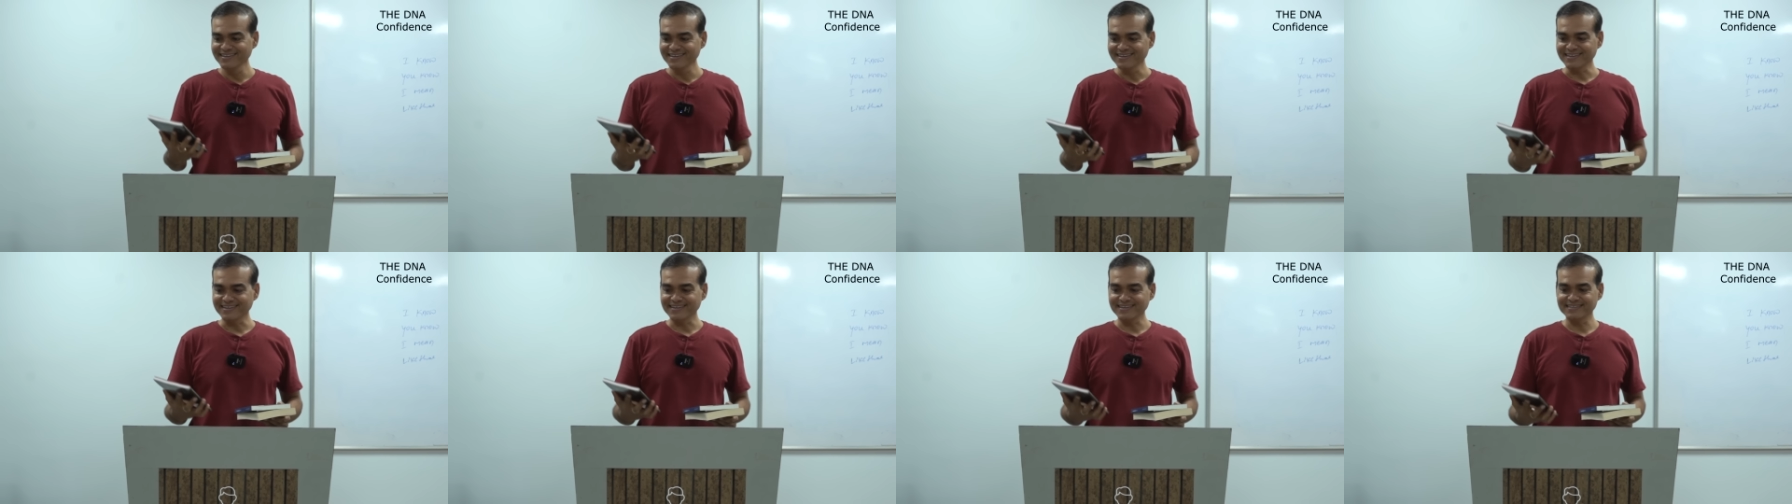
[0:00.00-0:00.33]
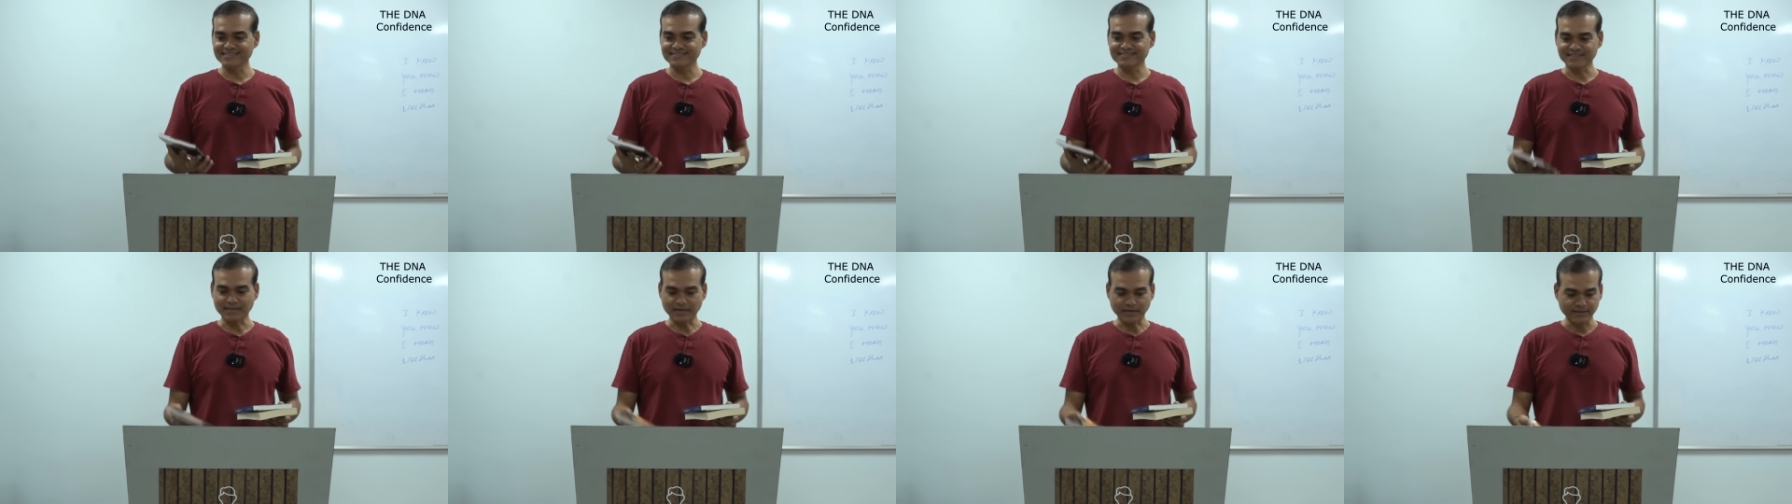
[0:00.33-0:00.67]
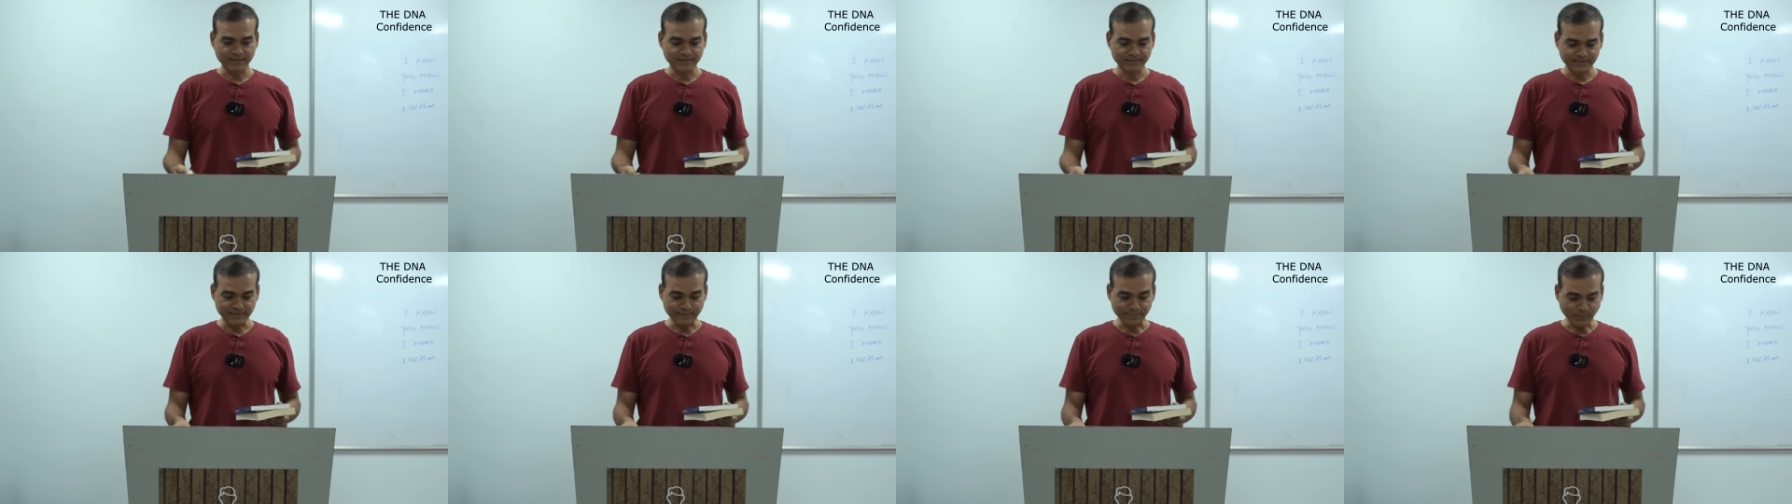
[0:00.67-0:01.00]
He is
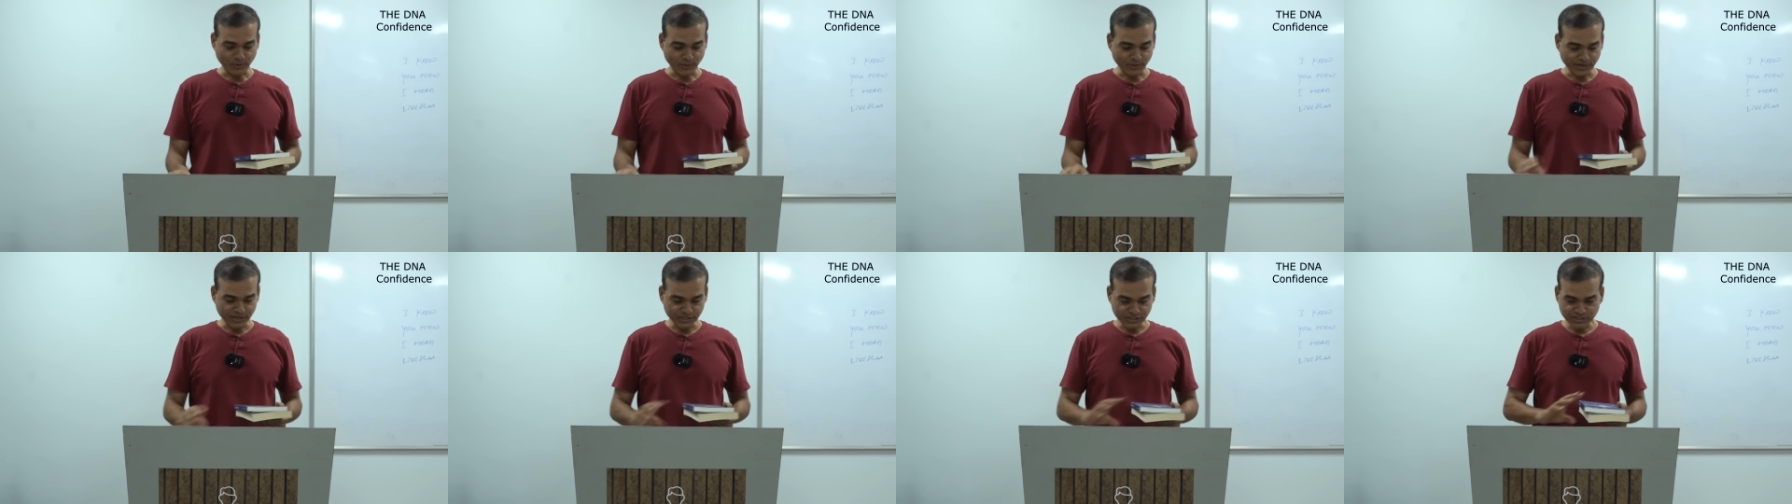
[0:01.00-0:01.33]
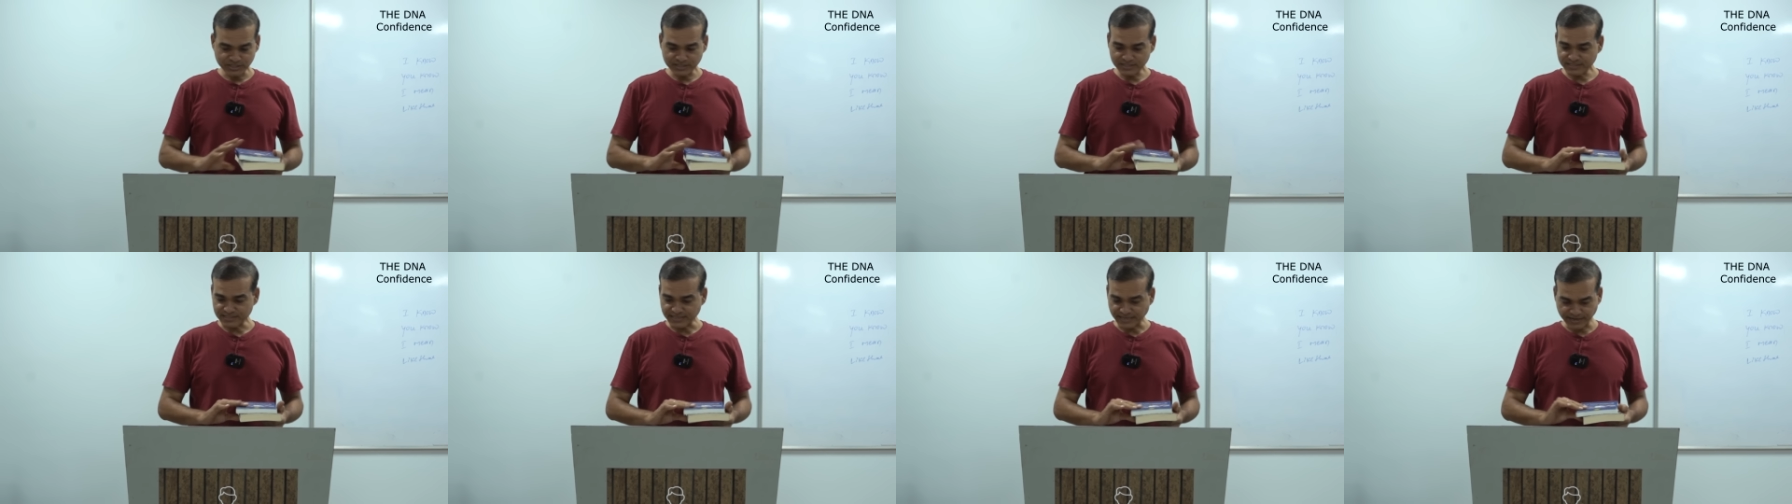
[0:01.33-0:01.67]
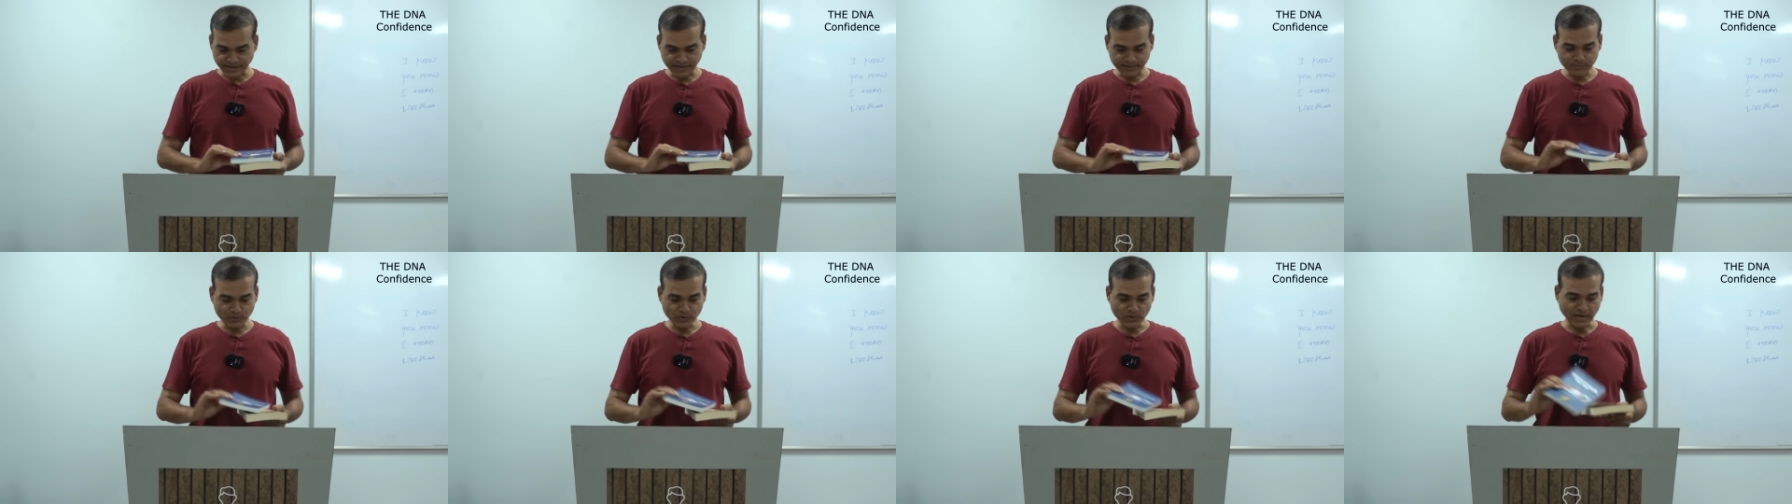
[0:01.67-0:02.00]
the politician.
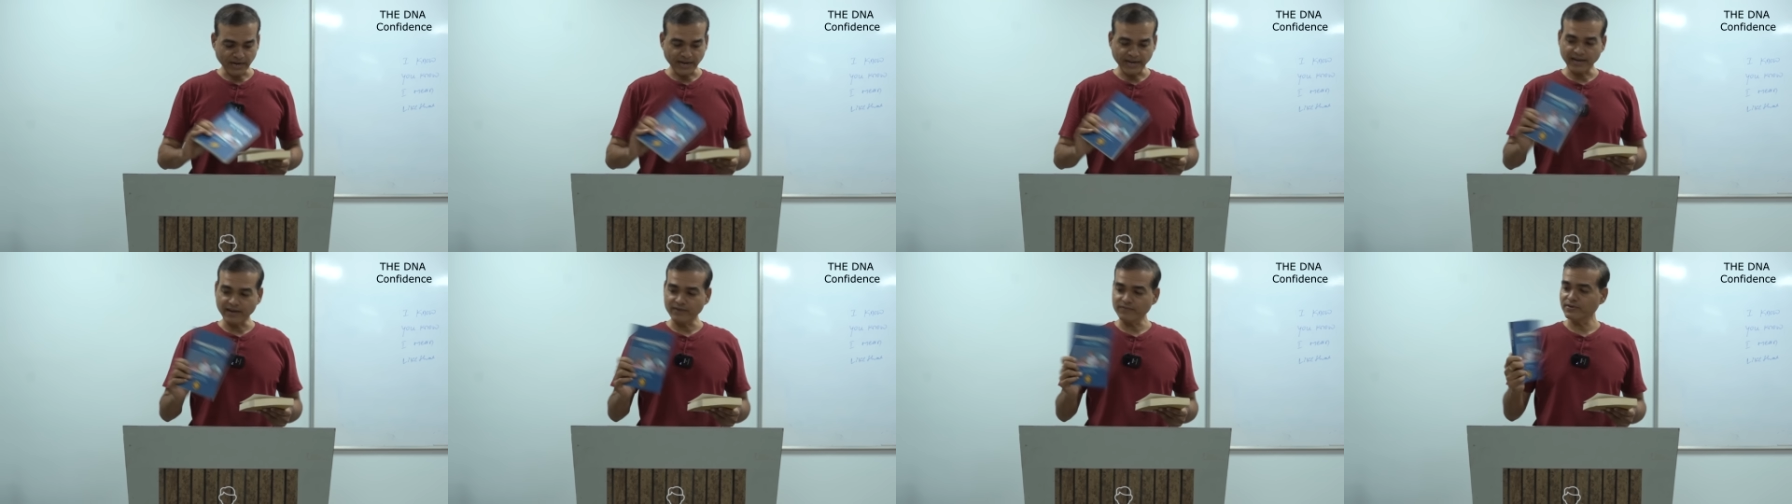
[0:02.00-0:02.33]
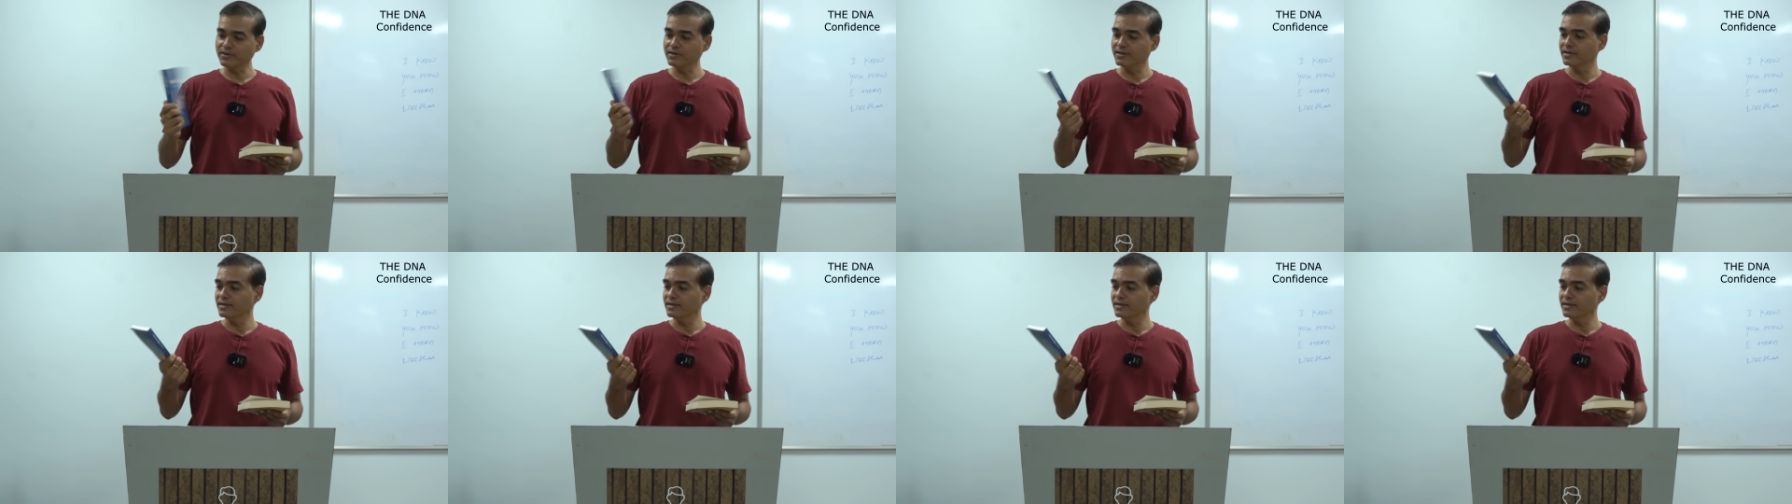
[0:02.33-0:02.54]
Second book I have,